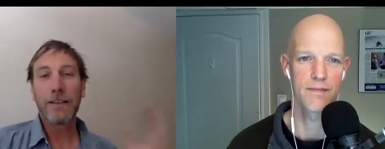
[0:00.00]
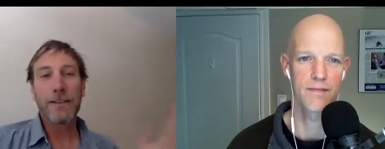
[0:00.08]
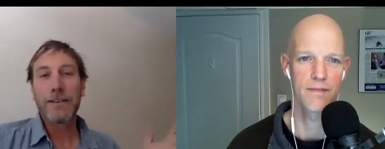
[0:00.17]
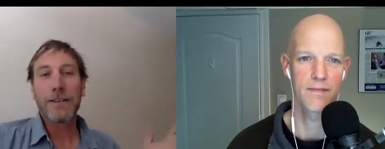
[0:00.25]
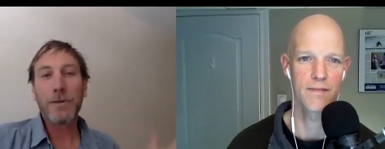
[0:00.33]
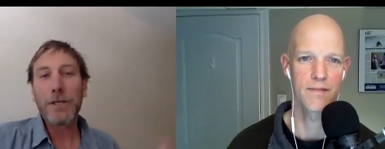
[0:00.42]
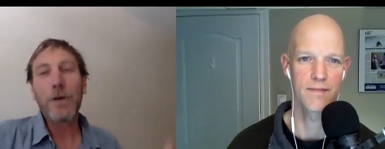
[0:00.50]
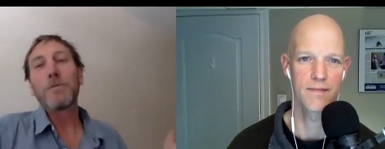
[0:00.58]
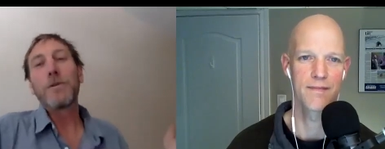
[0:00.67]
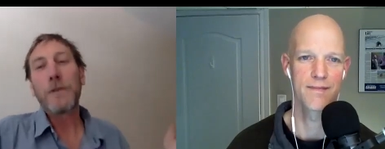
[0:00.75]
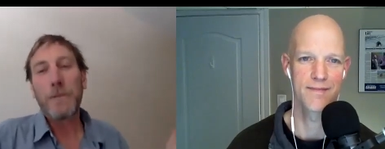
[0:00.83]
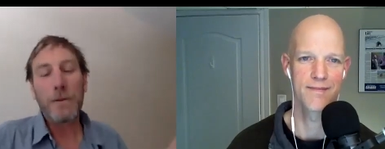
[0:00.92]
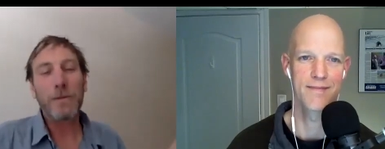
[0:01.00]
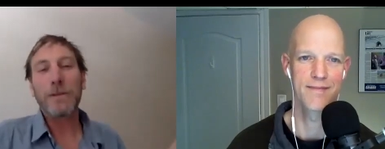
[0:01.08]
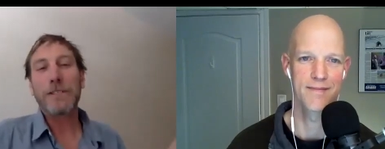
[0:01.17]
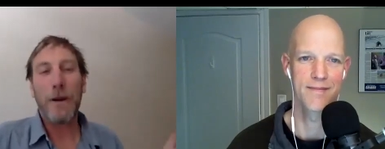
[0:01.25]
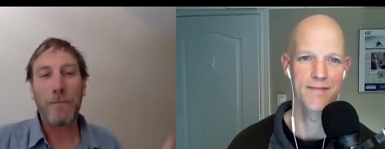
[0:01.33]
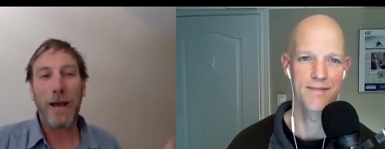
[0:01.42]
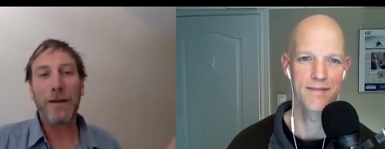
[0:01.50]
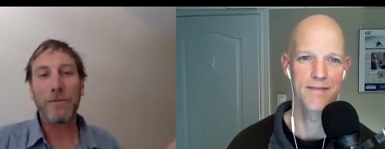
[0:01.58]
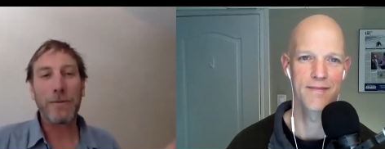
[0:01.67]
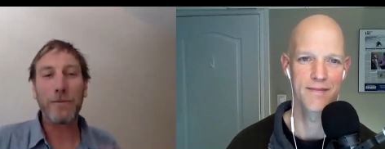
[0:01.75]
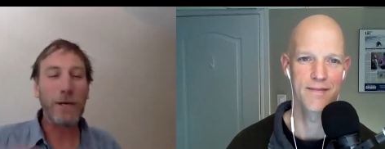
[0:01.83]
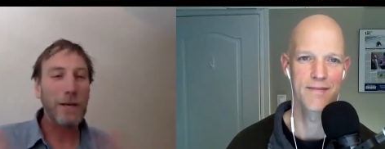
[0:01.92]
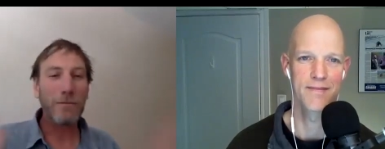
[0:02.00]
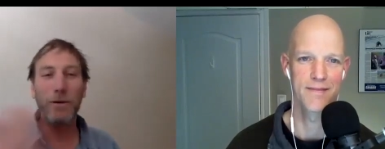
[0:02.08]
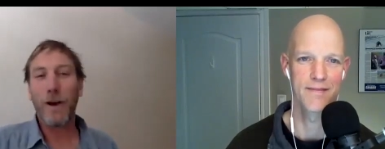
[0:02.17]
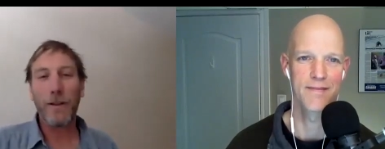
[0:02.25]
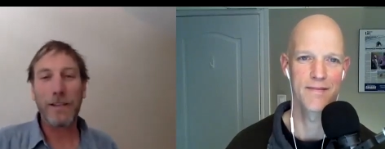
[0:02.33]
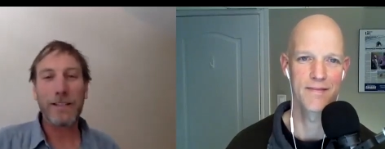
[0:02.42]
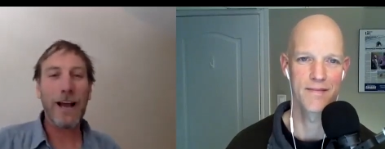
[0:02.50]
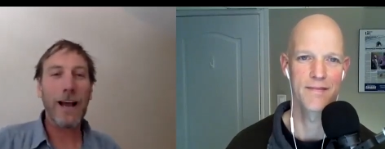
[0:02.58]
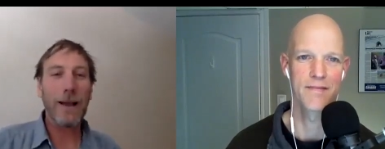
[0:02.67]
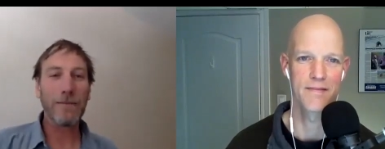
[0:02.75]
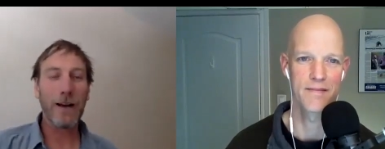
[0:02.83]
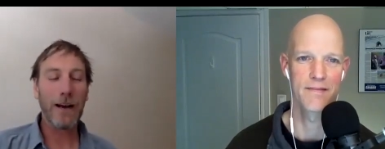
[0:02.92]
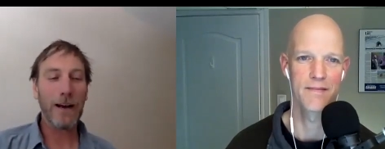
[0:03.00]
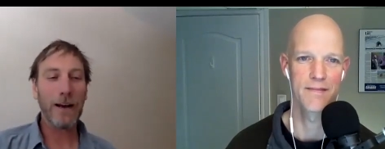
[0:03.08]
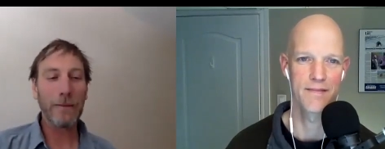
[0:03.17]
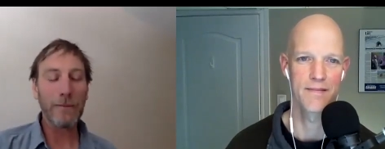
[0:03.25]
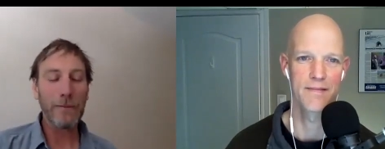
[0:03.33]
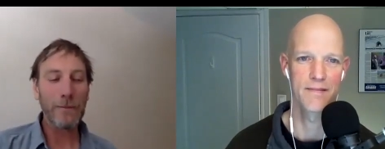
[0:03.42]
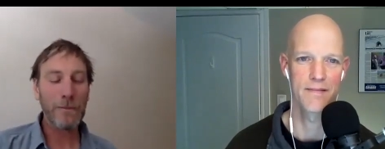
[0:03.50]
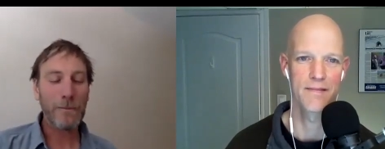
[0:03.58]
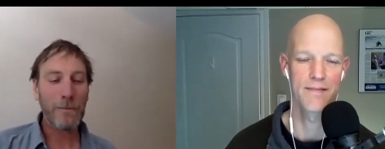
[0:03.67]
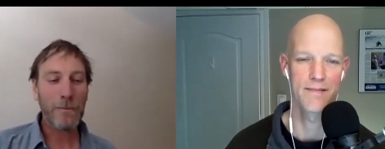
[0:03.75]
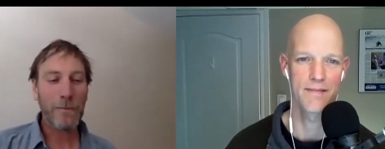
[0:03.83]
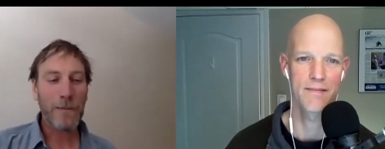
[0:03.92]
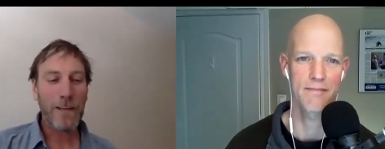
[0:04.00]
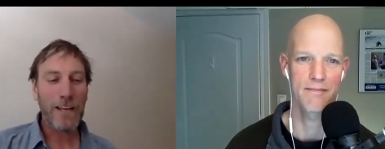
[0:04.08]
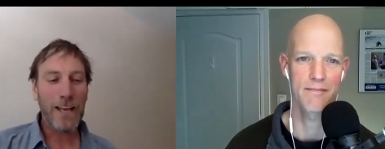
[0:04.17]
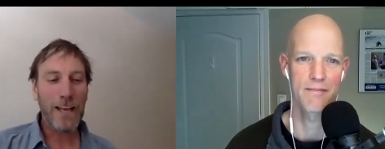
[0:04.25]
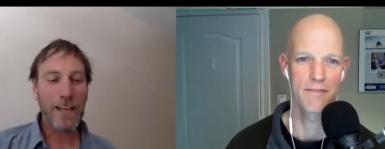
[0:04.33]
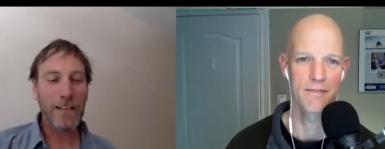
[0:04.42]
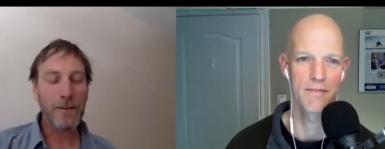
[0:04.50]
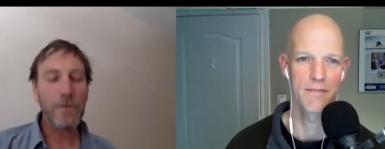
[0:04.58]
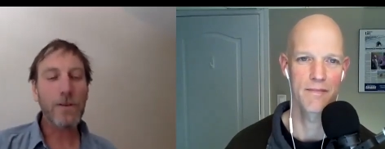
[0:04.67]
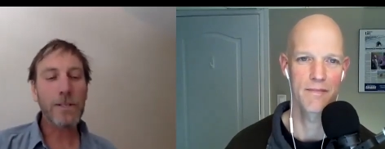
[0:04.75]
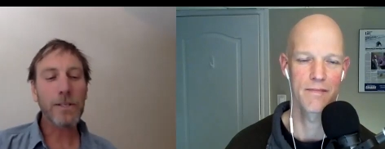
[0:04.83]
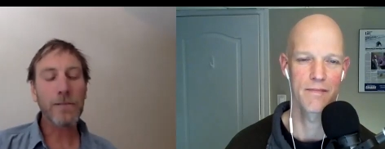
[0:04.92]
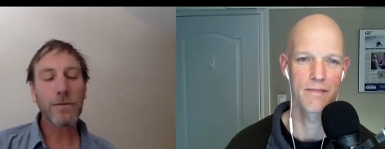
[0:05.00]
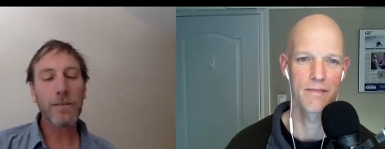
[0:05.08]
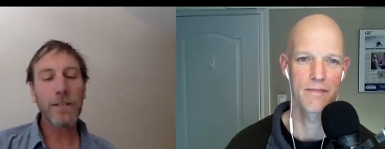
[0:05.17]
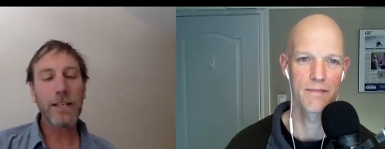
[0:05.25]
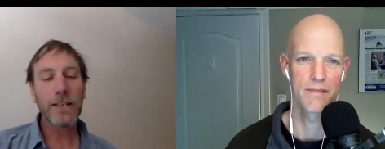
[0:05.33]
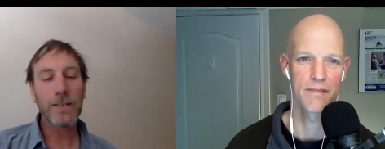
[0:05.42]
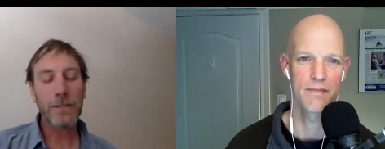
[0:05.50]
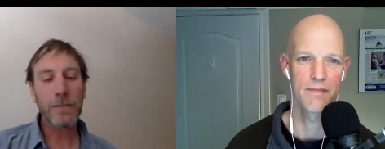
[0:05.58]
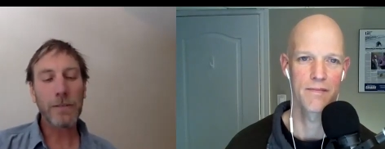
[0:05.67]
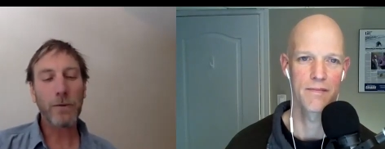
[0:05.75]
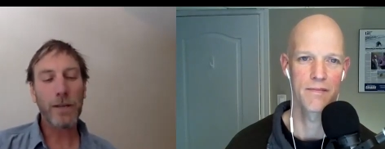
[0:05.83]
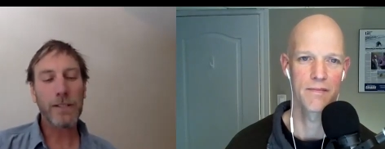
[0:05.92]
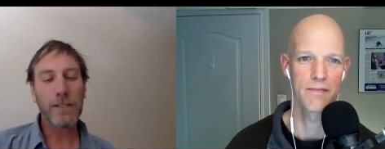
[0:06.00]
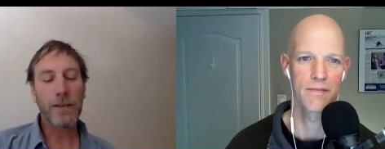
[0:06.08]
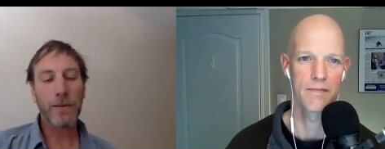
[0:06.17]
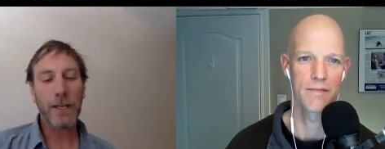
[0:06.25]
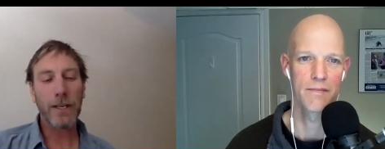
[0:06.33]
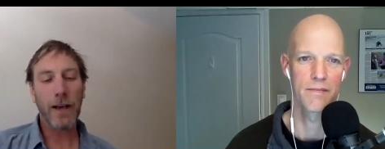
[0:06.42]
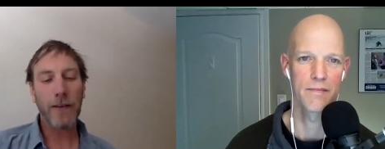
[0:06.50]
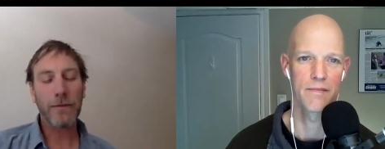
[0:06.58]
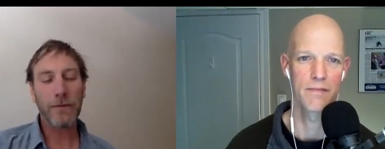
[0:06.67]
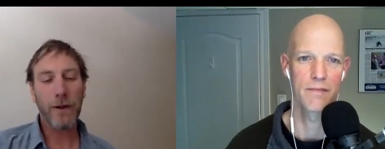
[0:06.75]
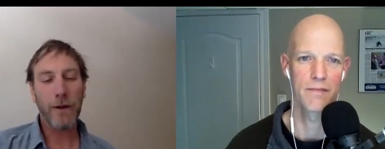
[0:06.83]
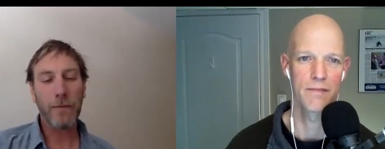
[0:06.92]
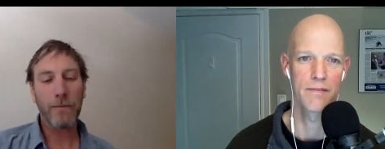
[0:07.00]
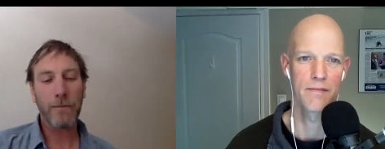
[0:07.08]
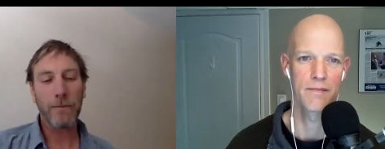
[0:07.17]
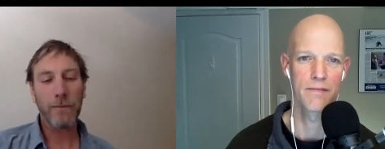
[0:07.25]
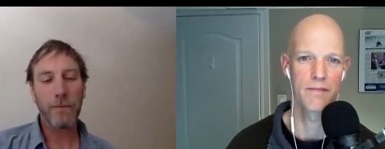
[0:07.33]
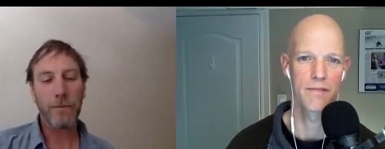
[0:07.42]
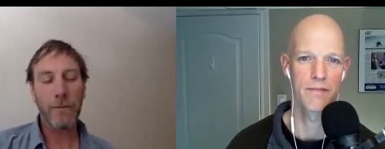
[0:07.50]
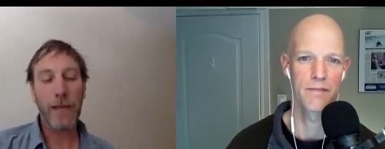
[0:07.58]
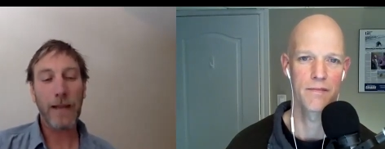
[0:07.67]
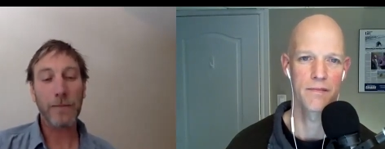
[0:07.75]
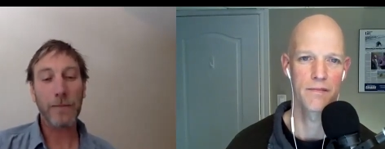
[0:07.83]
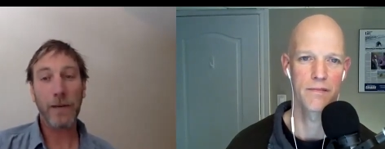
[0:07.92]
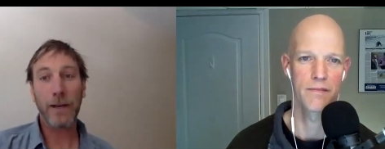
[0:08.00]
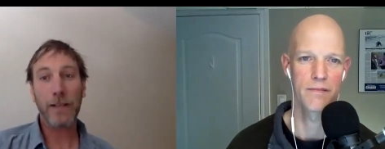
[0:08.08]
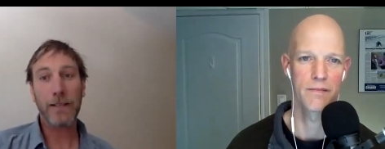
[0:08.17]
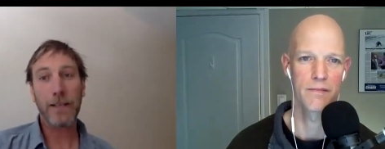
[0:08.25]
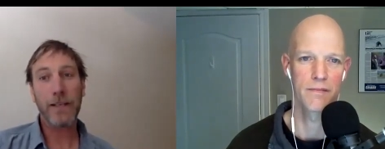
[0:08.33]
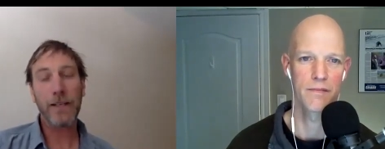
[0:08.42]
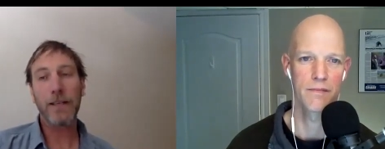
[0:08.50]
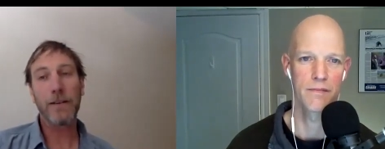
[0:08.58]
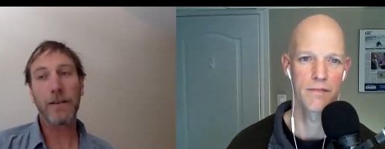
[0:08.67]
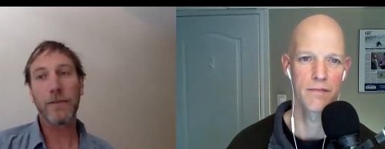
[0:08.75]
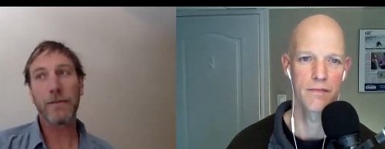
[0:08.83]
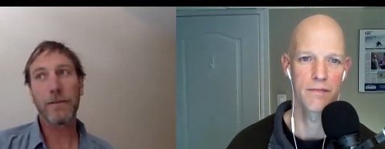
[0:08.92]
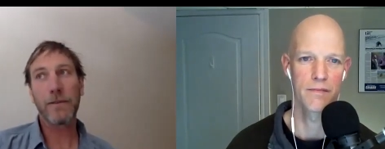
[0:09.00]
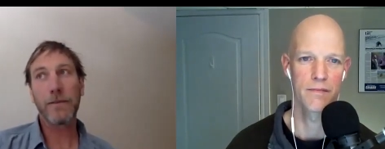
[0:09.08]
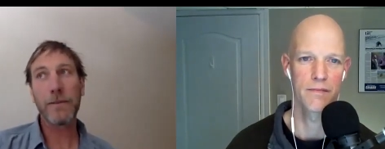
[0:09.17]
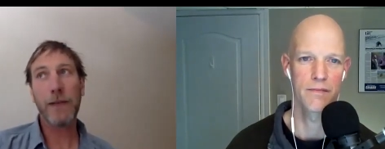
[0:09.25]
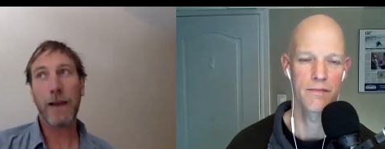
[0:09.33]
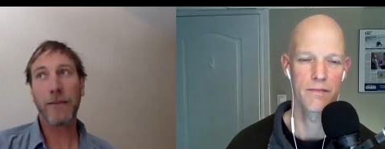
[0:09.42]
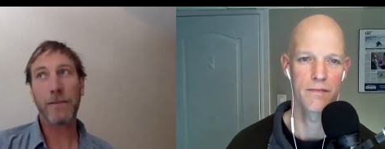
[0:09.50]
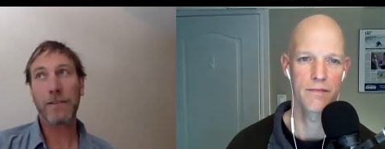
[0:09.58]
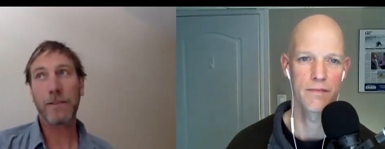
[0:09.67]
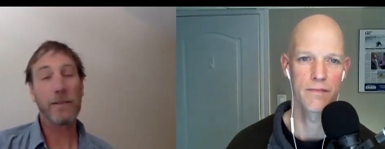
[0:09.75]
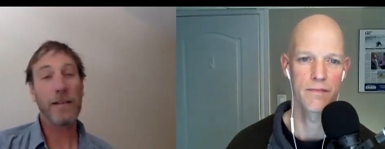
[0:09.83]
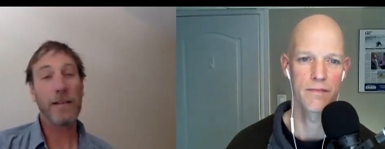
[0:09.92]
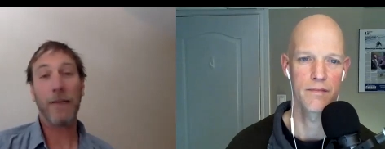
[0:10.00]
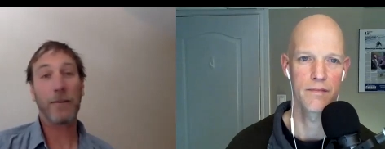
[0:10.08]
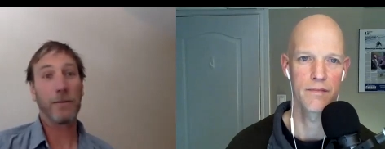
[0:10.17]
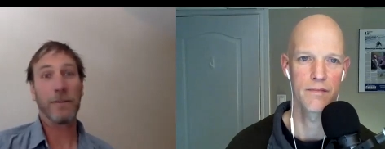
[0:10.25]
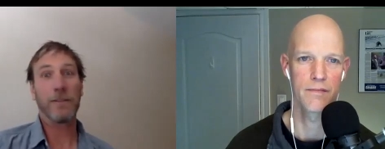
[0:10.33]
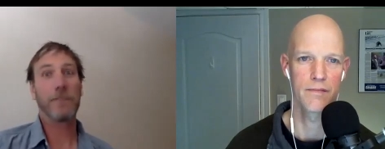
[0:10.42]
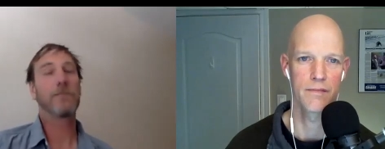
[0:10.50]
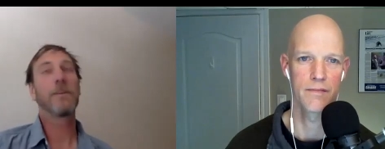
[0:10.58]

Speaker 1: because we know moving people is not bad. People get moved all the time. Um, and so there were some really interesting points that we got from from that experience and you know the, the feedback from the students after was